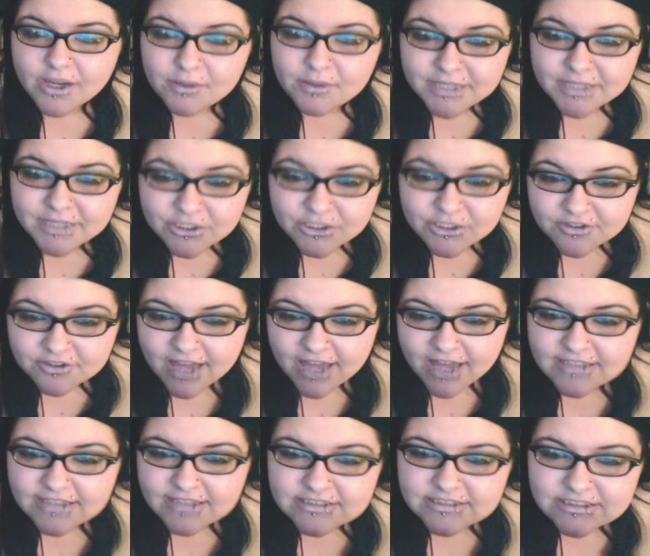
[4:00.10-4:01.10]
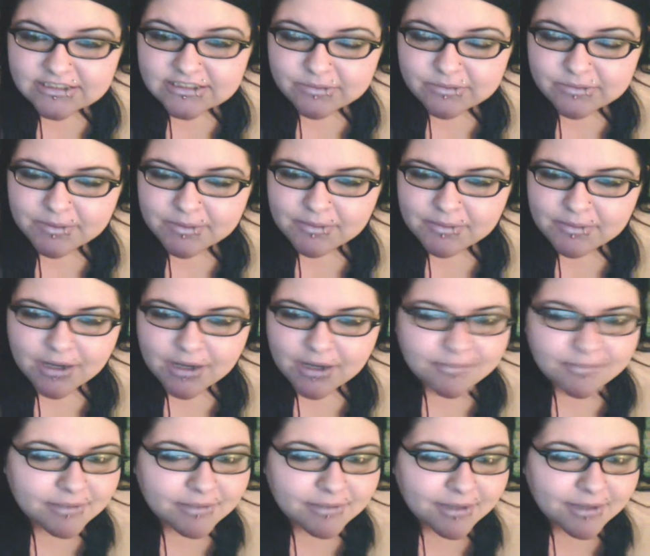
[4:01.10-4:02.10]
getting new glasses, but my mom
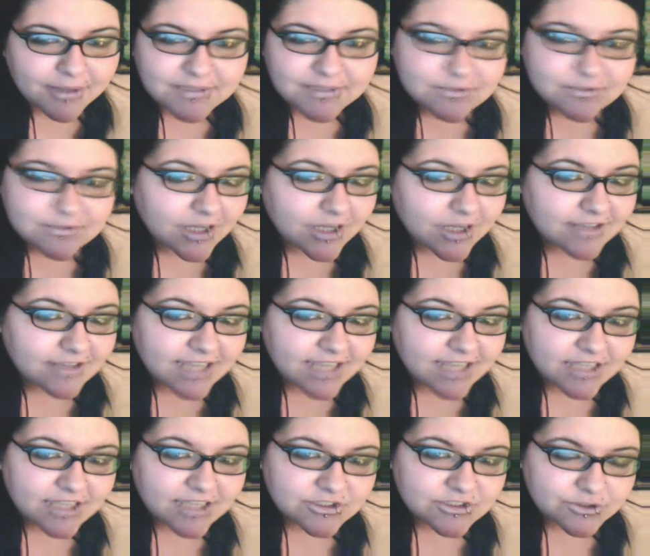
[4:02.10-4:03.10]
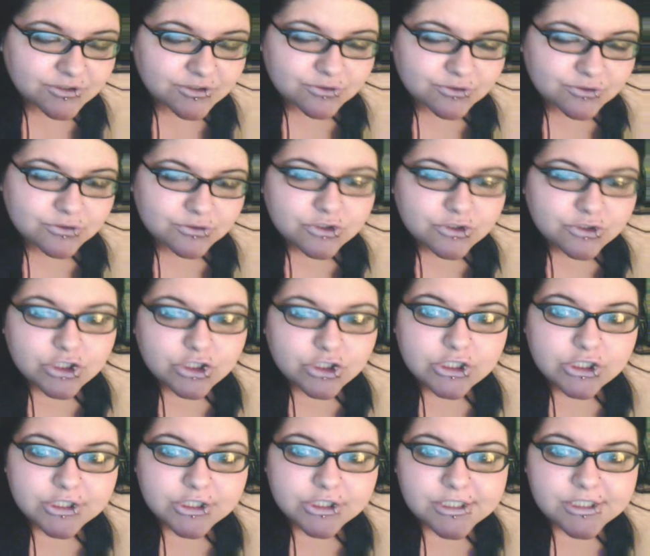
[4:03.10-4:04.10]
might buy me some contacts too.
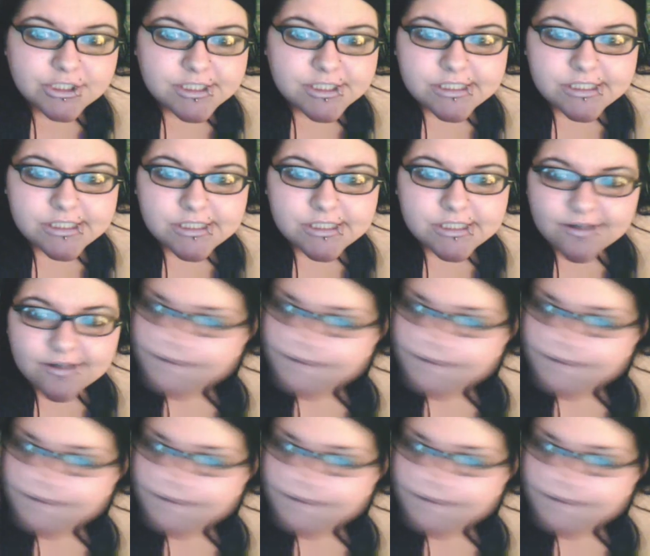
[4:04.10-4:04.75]
I almost thought you